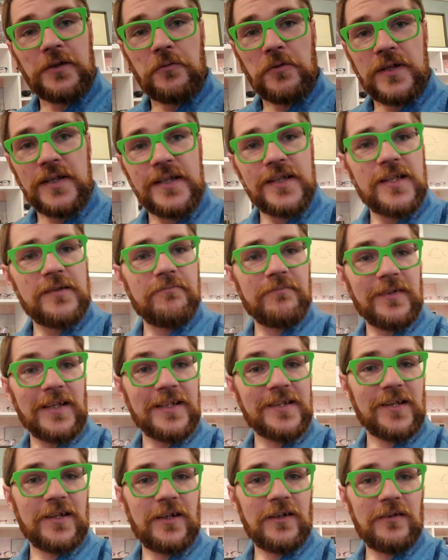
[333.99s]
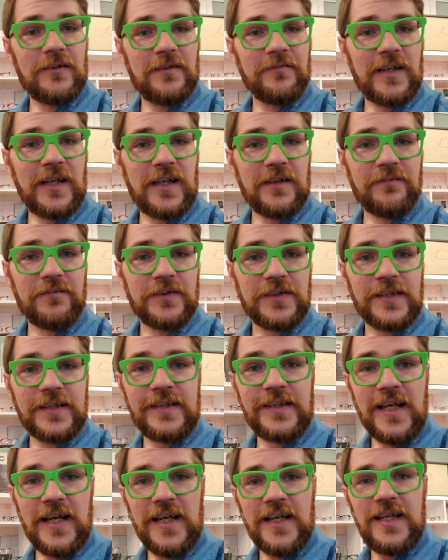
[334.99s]
Anyways, that's all I've got for
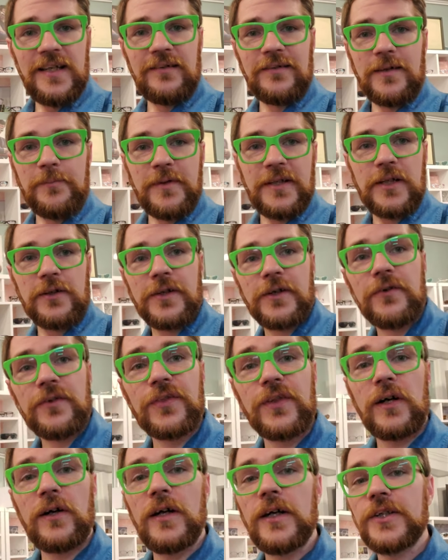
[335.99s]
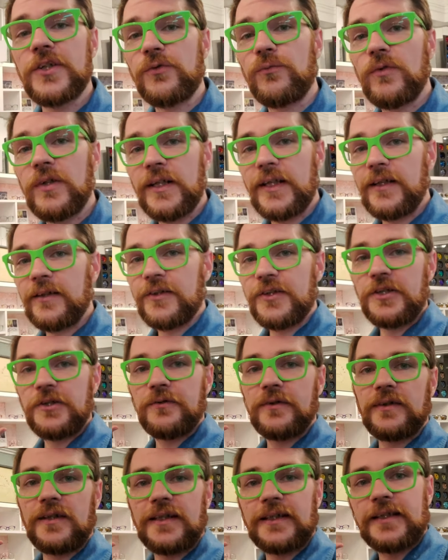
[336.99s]
today. Let me know your thoughts, what else you
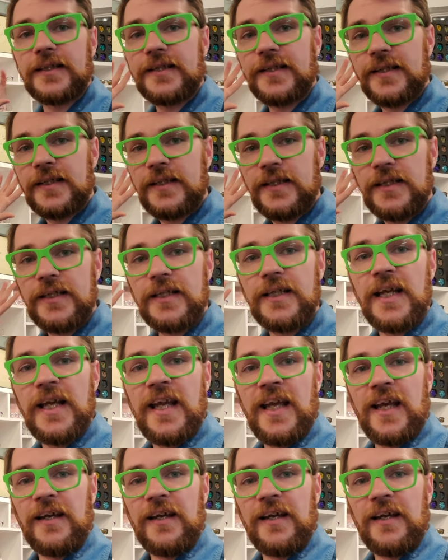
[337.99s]
would like to see.